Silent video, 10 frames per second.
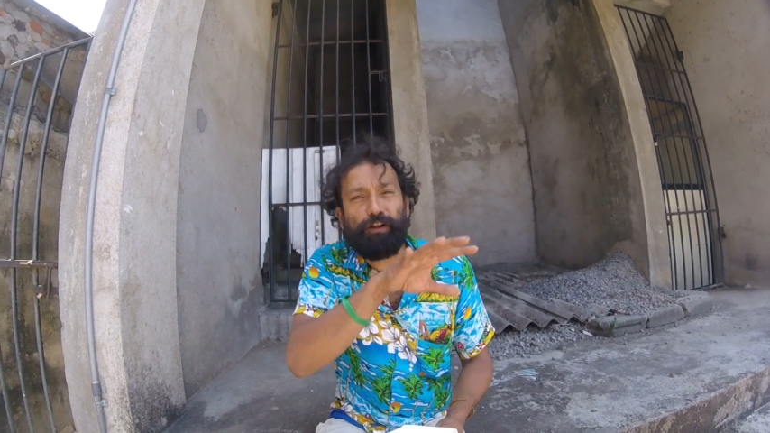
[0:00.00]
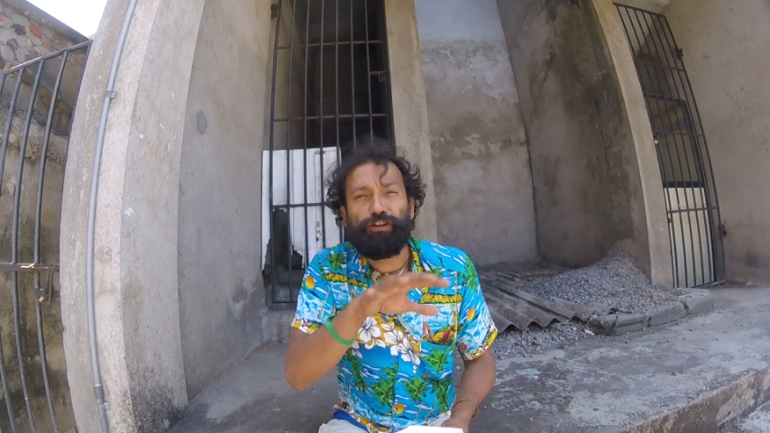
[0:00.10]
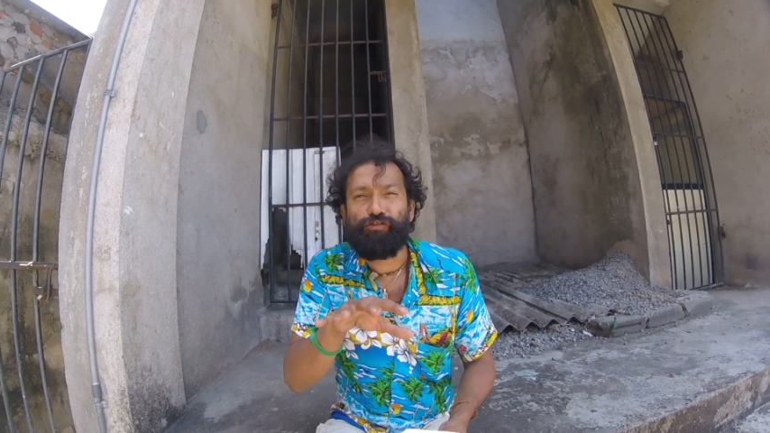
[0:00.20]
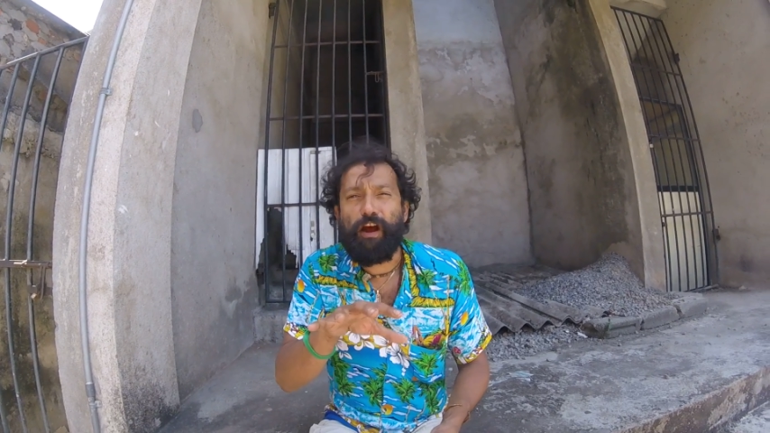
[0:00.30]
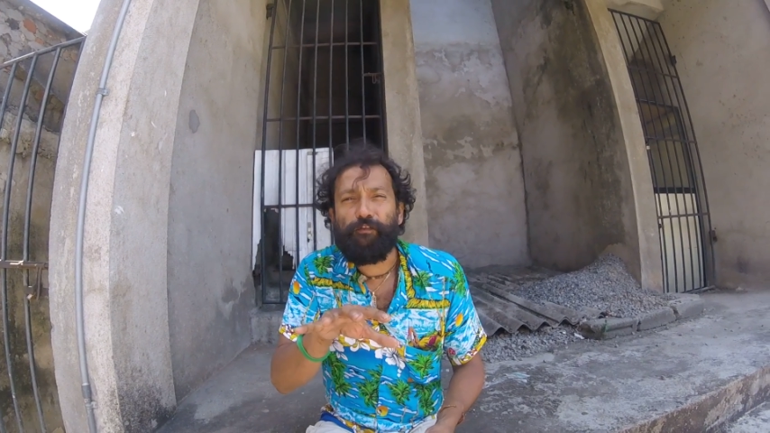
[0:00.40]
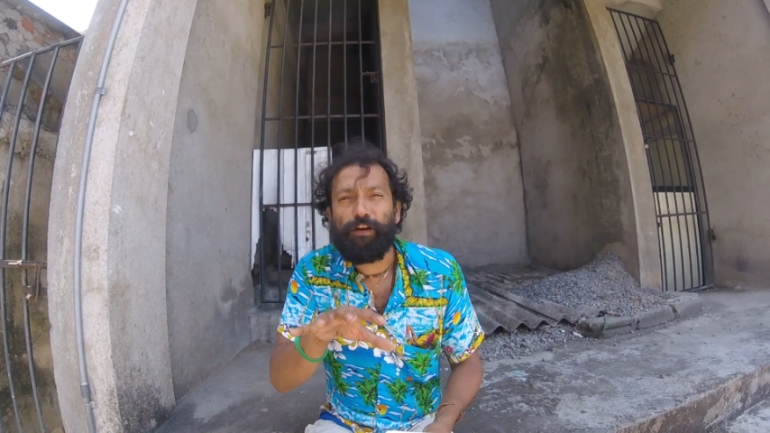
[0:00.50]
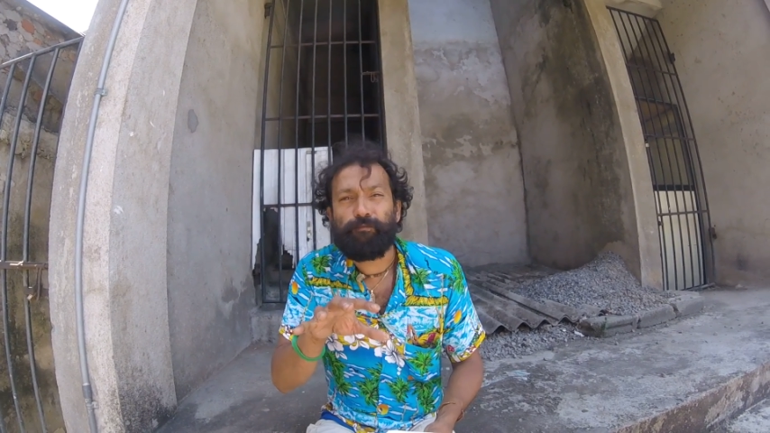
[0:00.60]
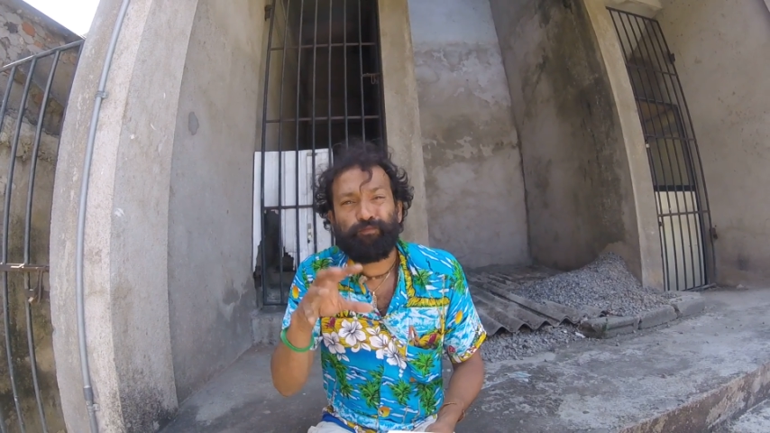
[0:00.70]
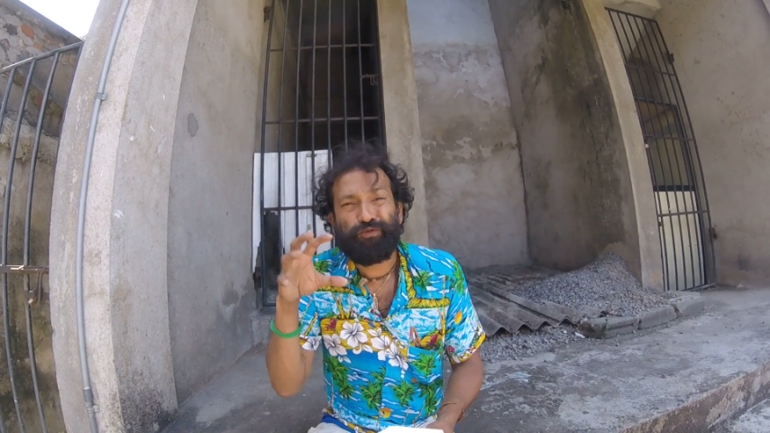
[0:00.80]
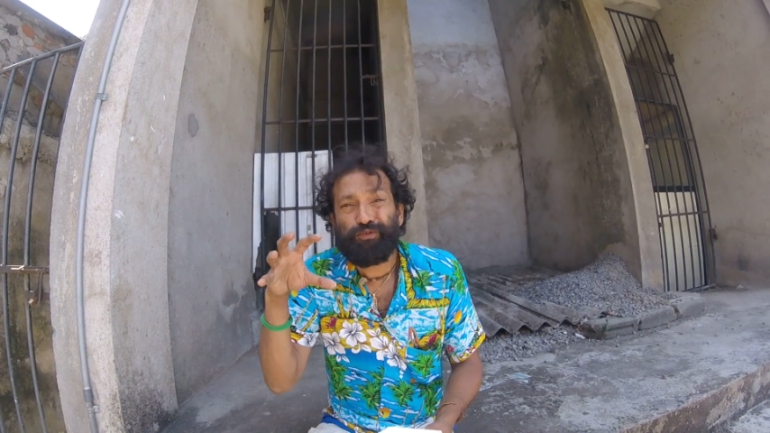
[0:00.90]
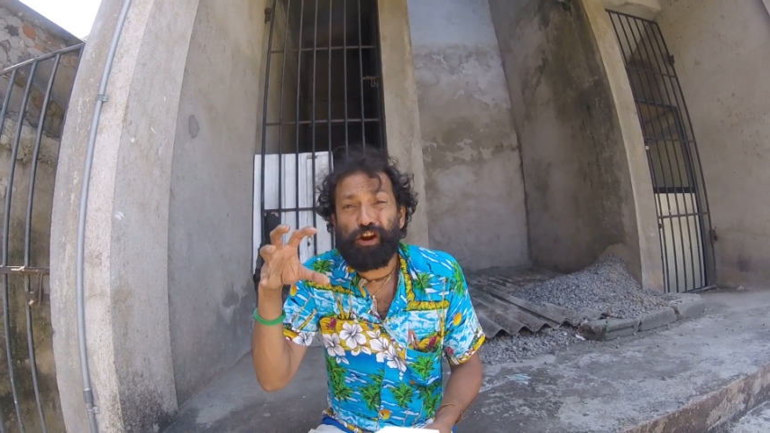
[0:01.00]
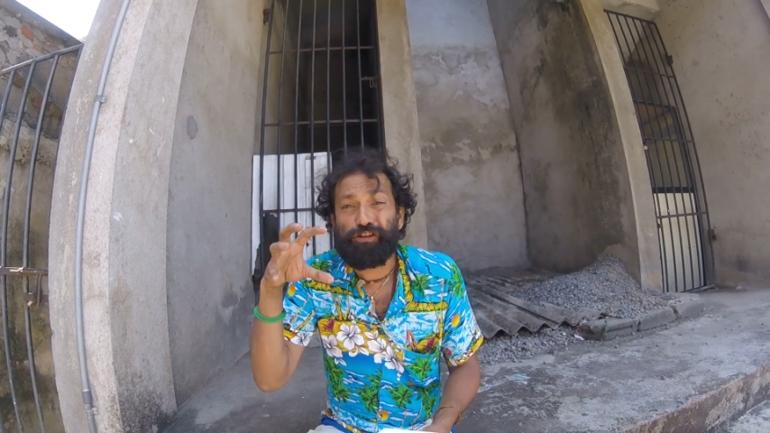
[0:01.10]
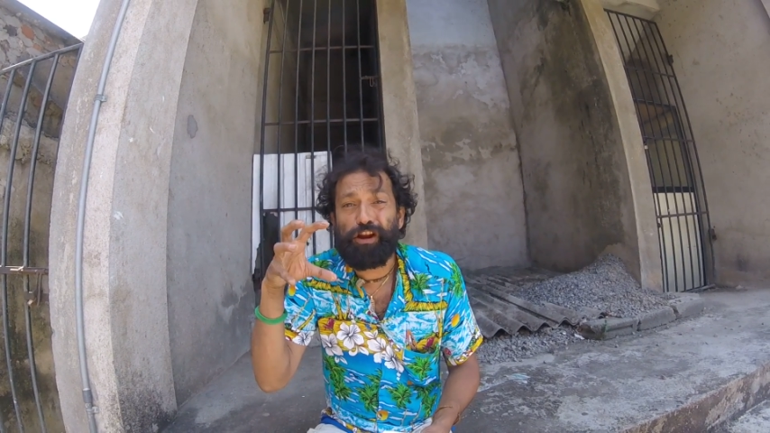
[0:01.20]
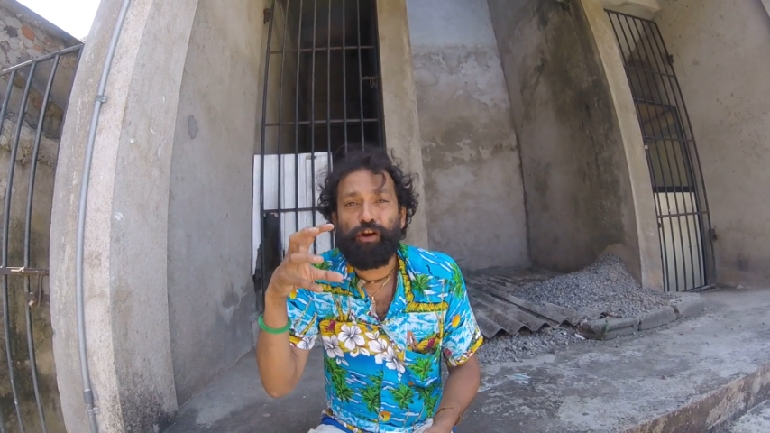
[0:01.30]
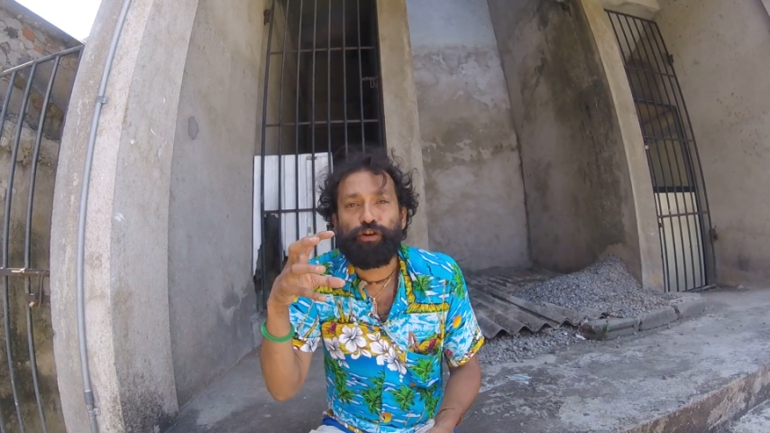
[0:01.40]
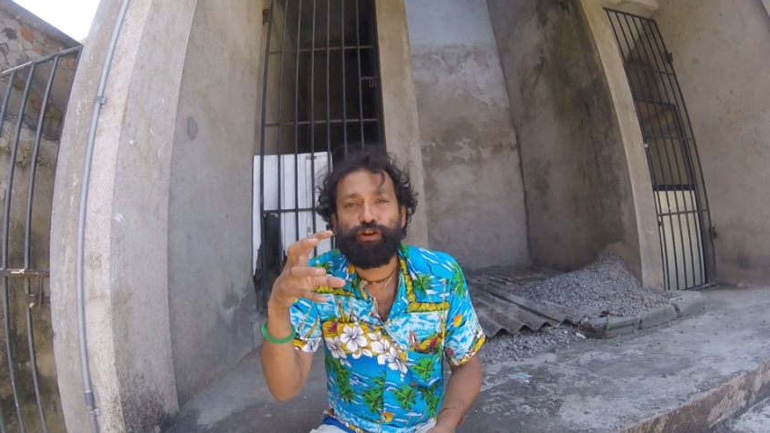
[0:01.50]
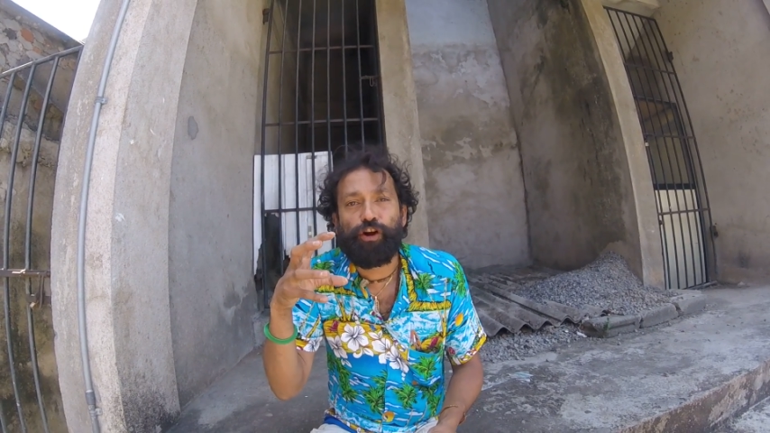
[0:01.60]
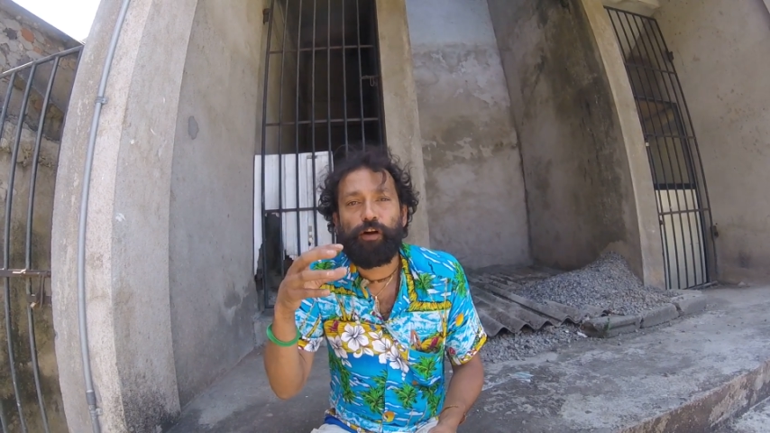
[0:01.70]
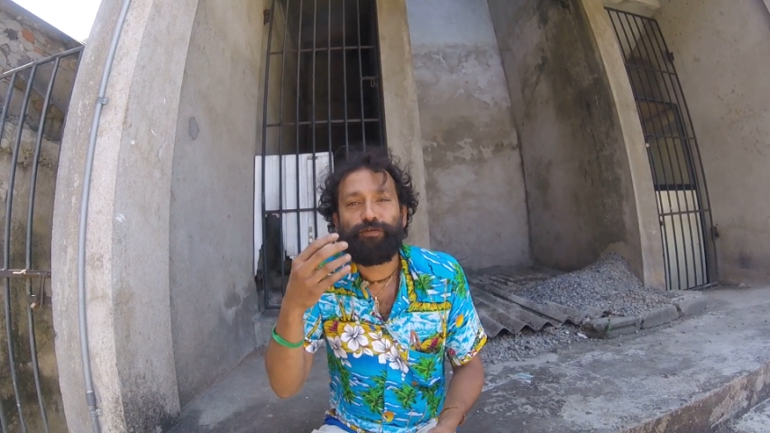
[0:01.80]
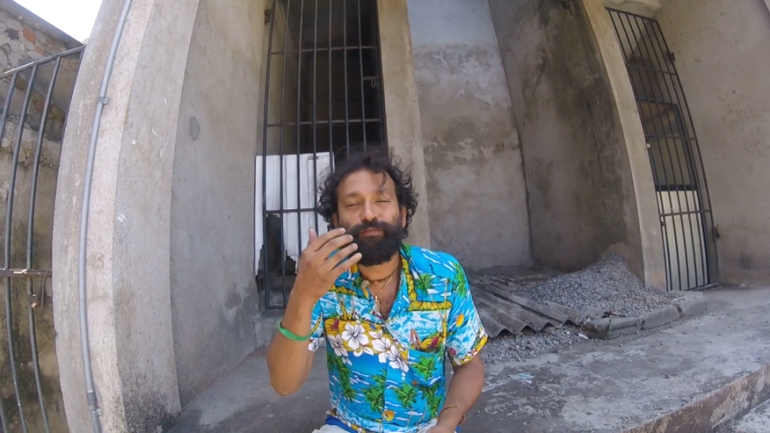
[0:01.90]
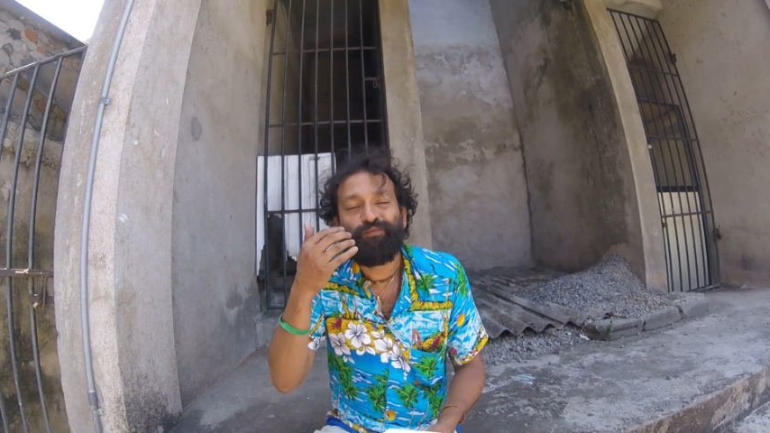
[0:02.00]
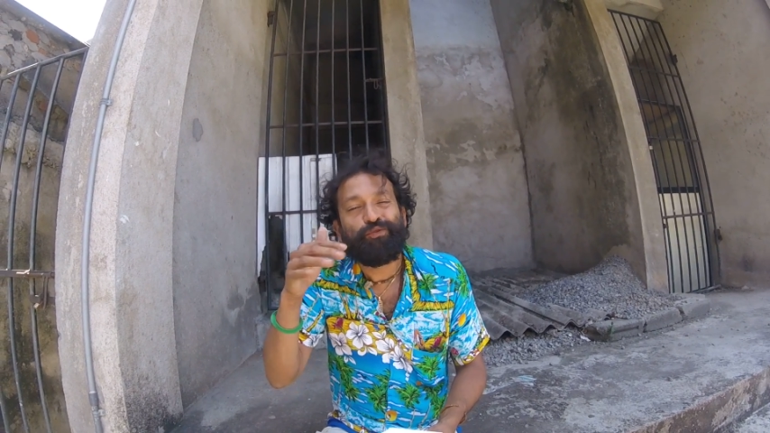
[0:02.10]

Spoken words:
in the traffic start getting on your nerves,